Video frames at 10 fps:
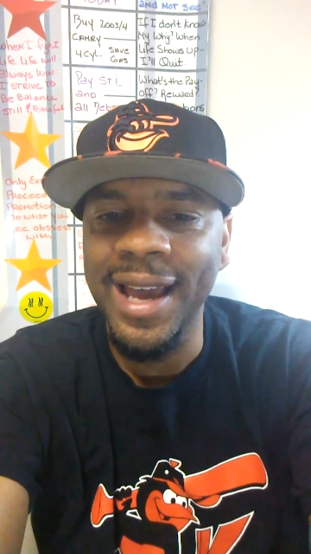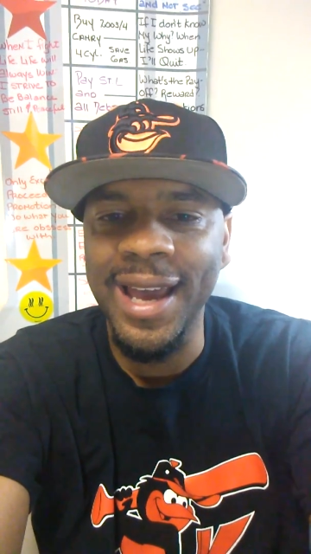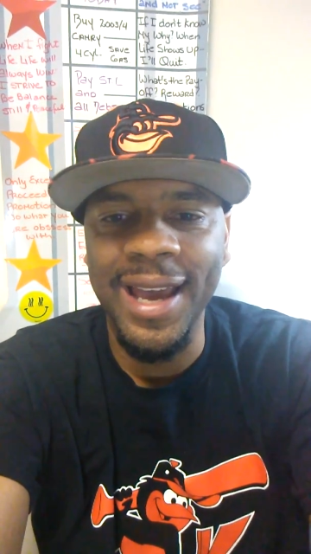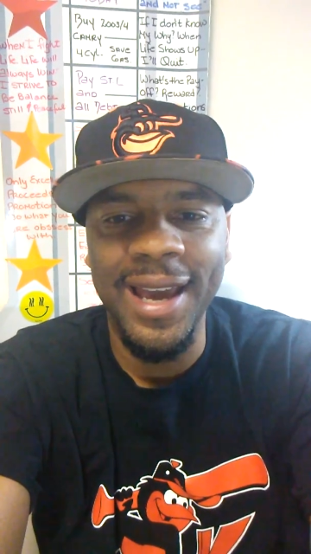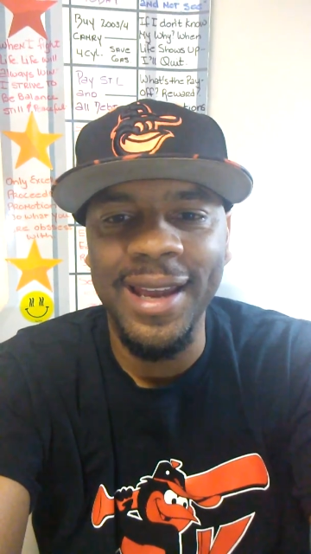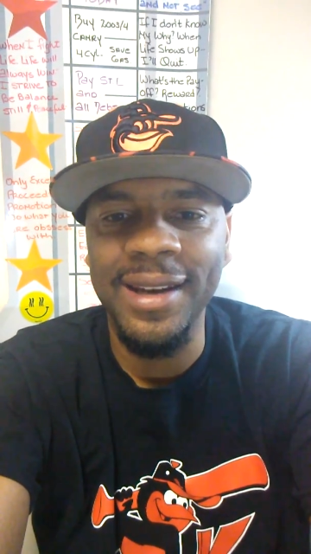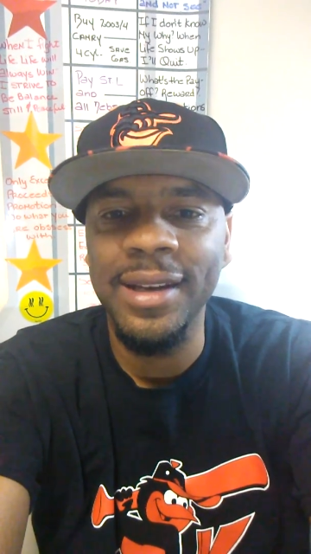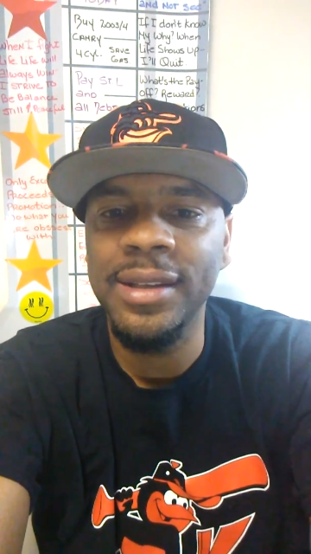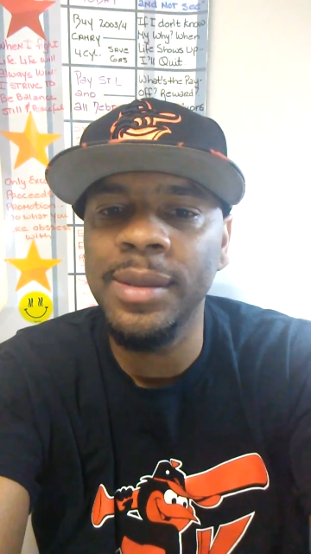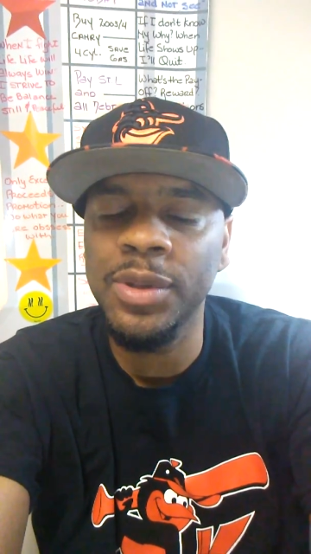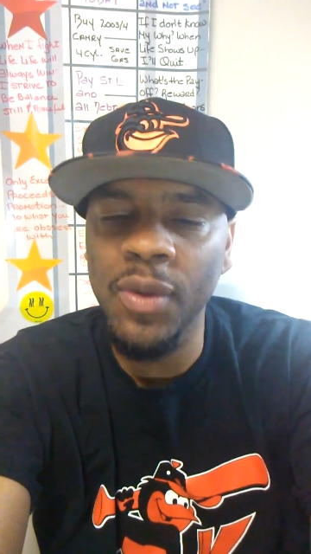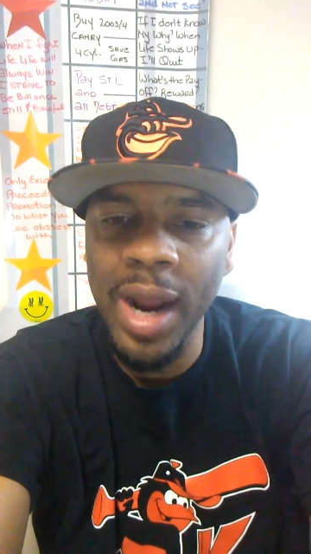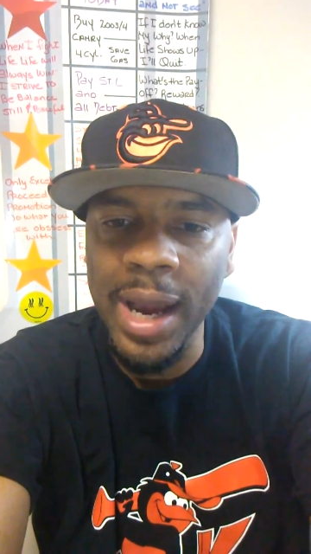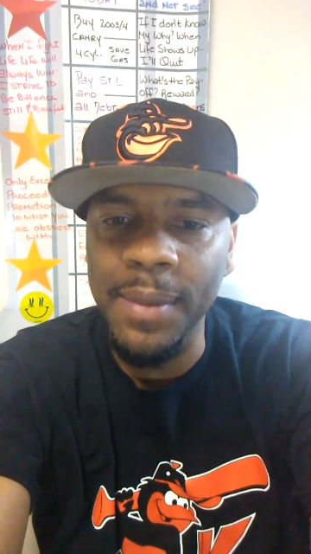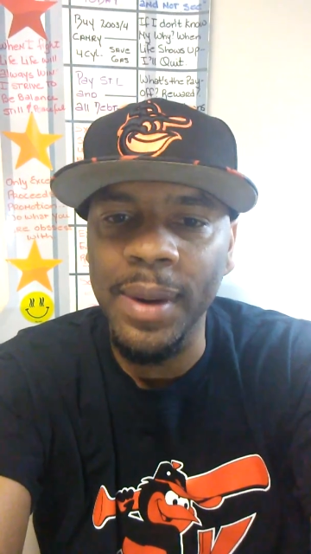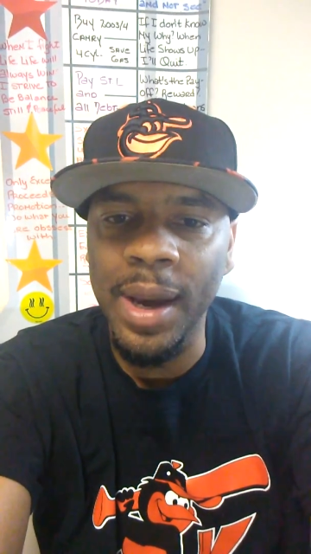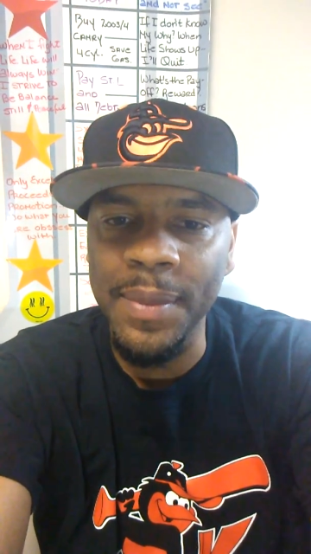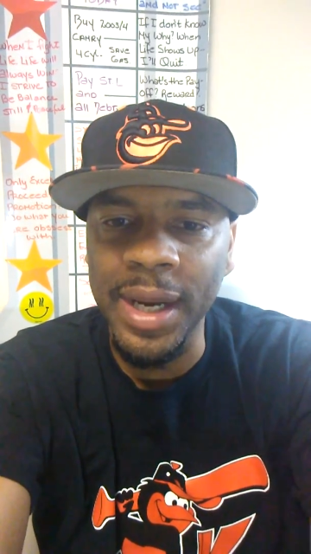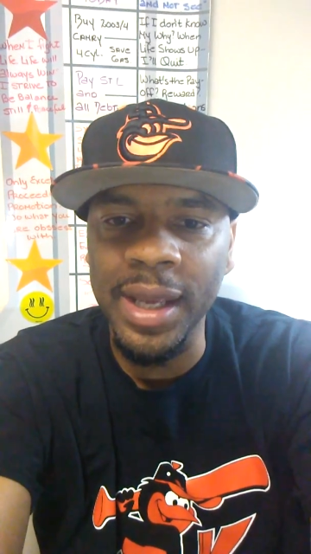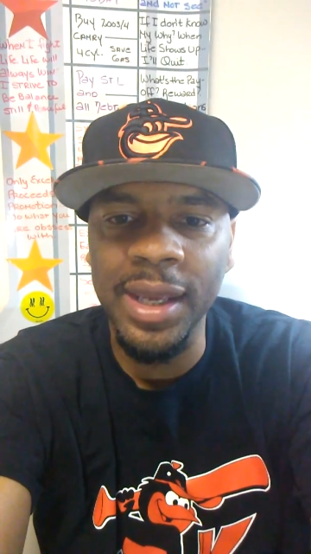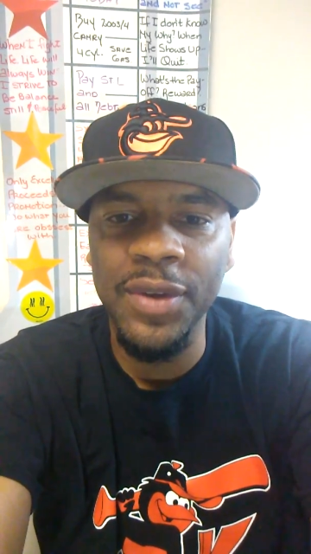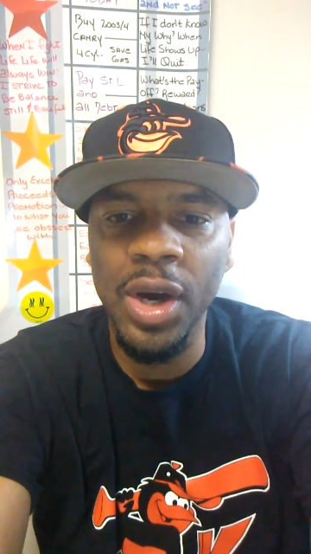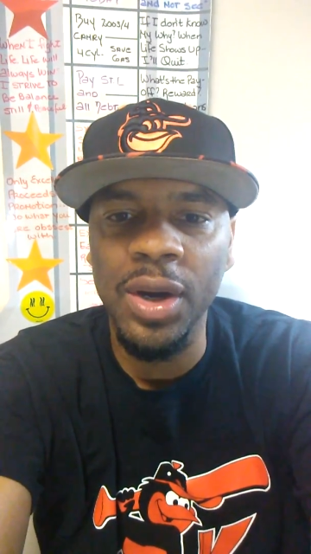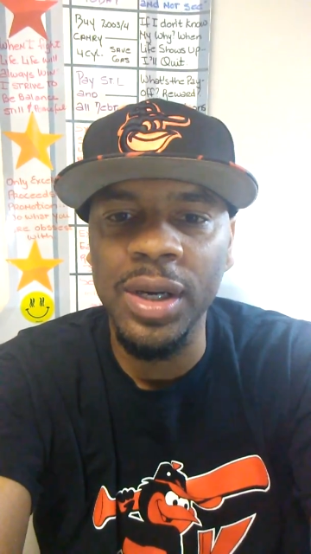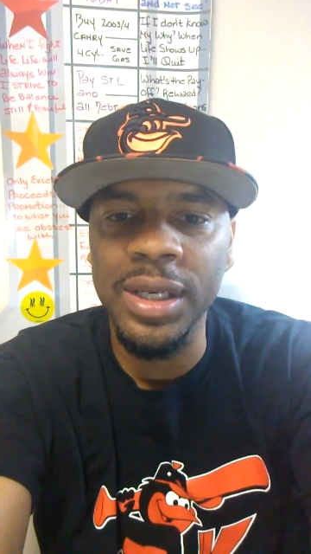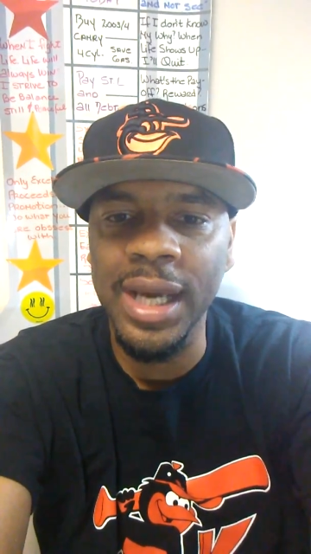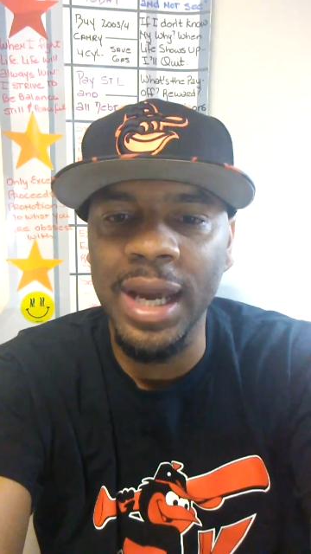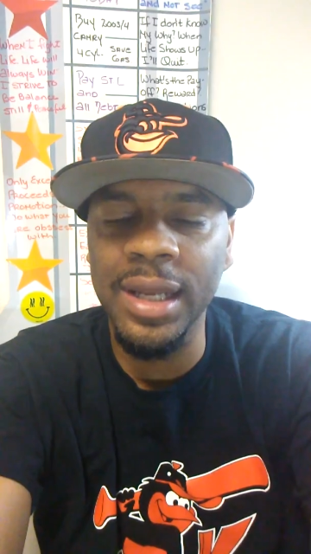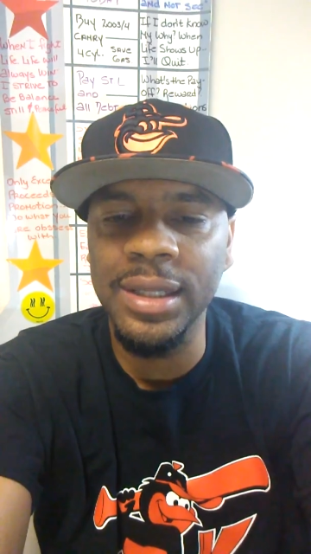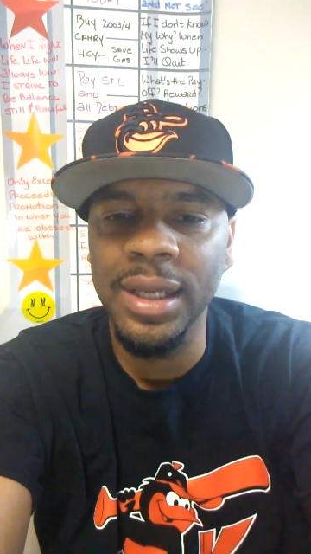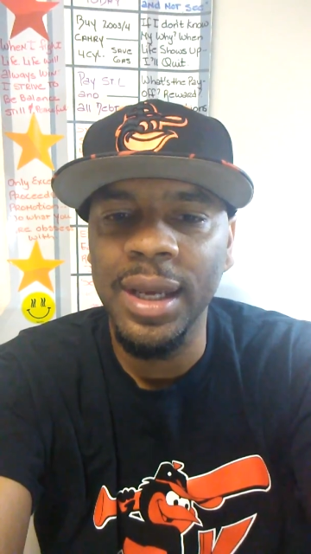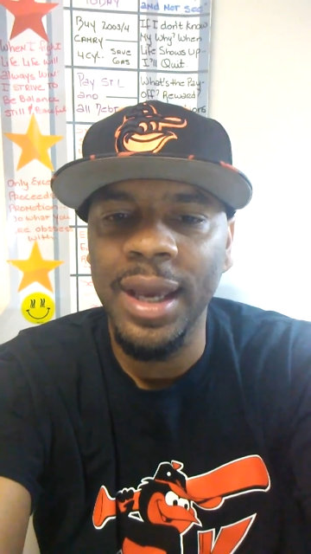And subscribe. I mean, I give y'all good knowledge.